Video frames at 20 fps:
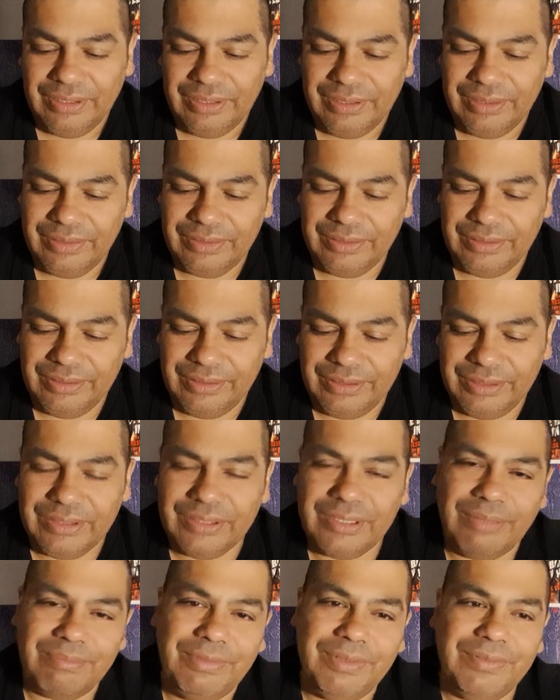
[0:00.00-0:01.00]
those are just
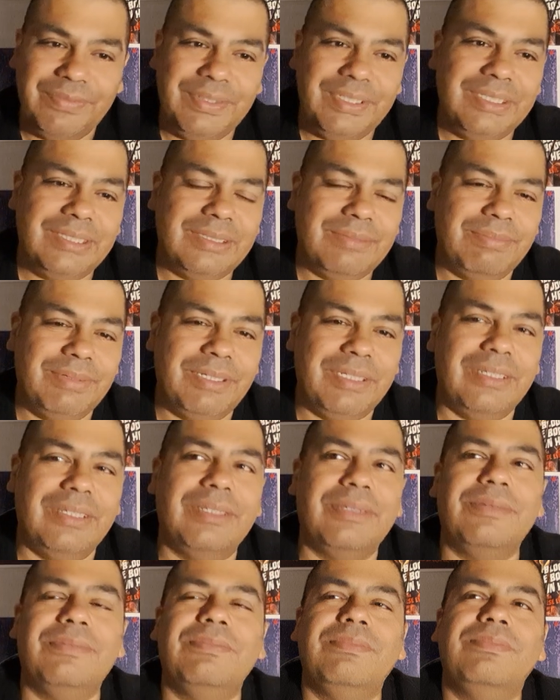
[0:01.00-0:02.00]
some movies, but
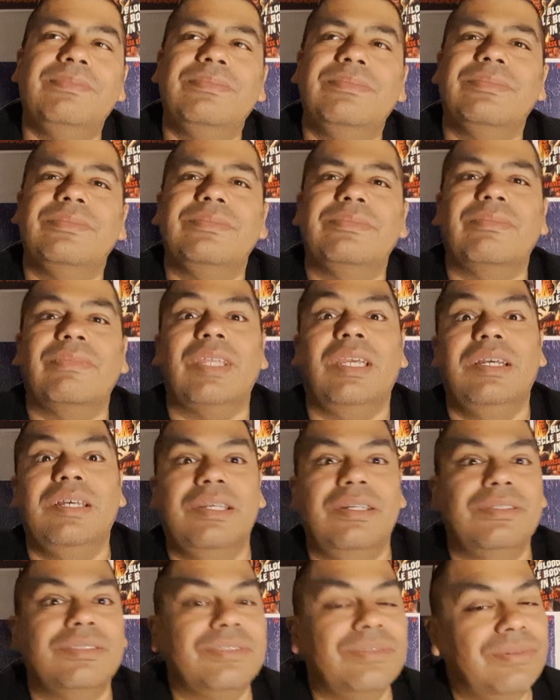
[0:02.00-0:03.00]
um,
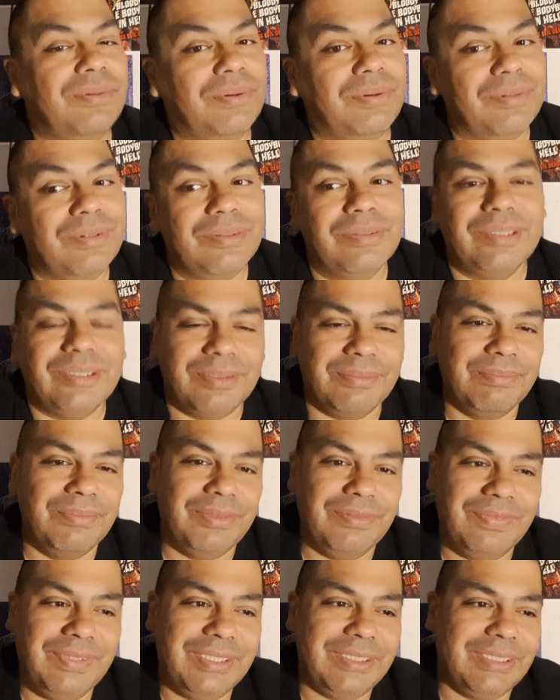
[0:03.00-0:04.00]
I also ordered some
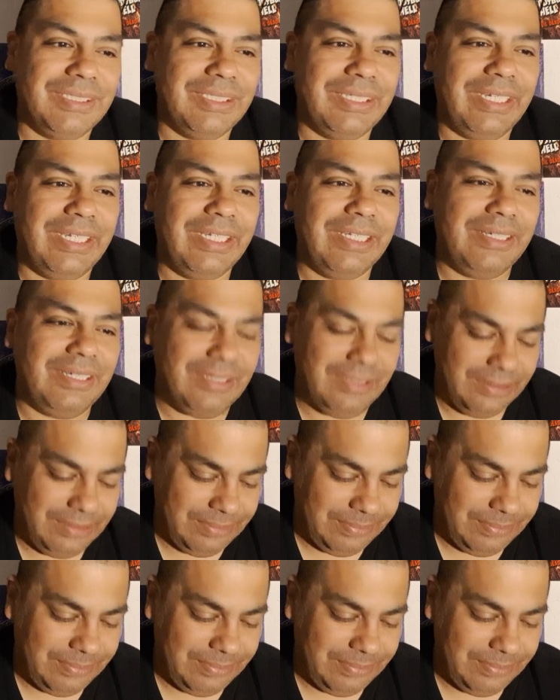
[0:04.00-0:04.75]
movies today.